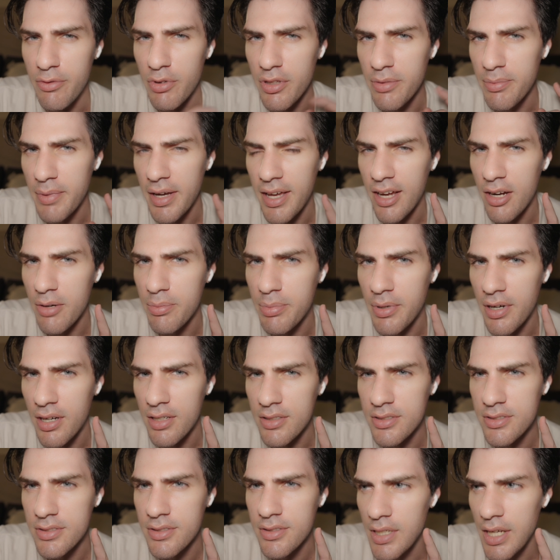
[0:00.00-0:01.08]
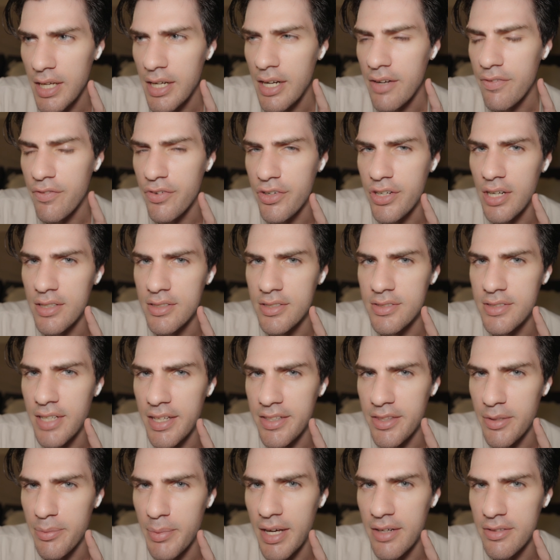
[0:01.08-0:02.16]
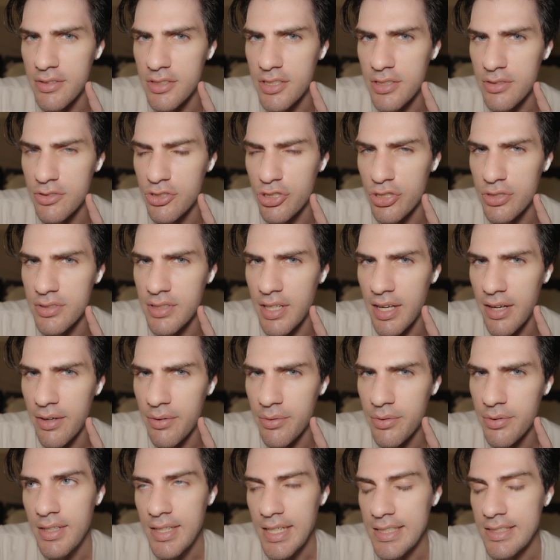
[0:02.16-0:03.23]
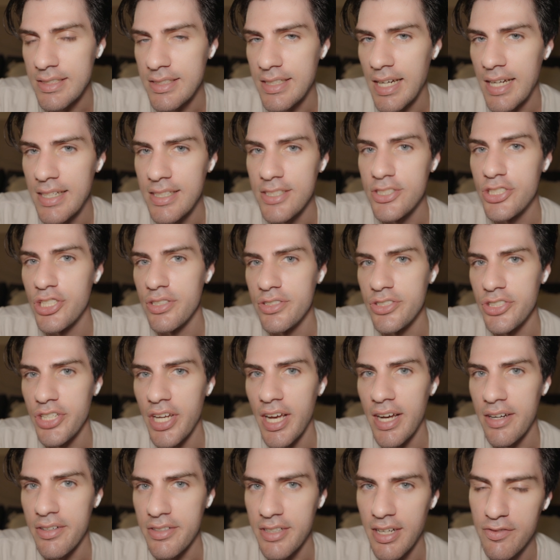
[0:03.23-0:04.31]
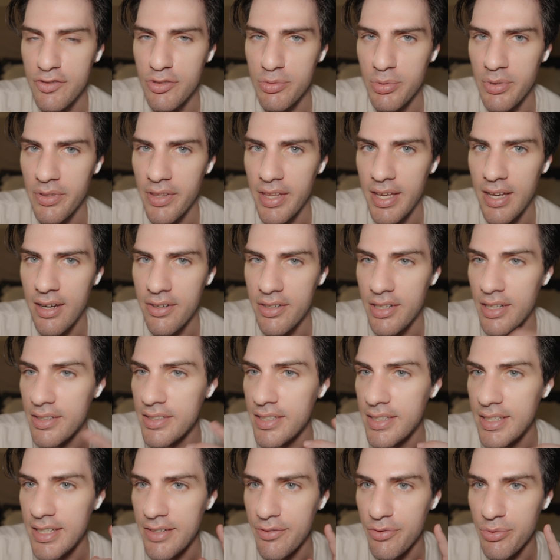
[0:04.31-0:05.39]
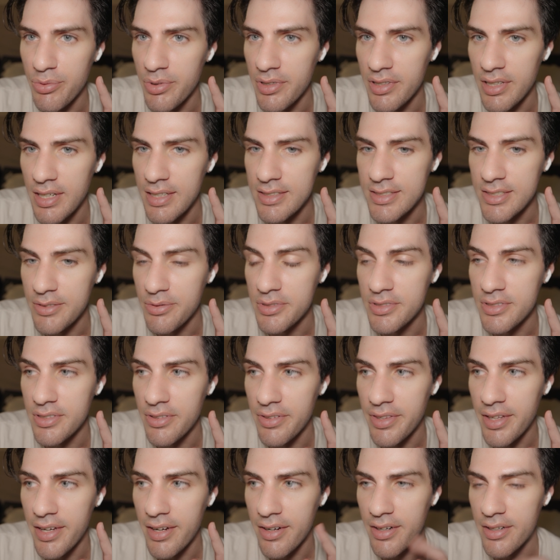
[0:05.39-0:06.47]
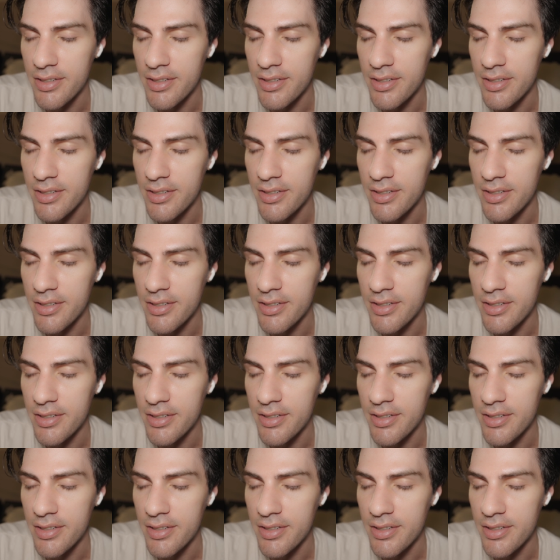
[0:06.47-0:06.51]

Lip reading: with my AirPods, and I forgot to take them out until just now. I guess it kind of shows you how comfortable they are. I didn't even realize they were still there.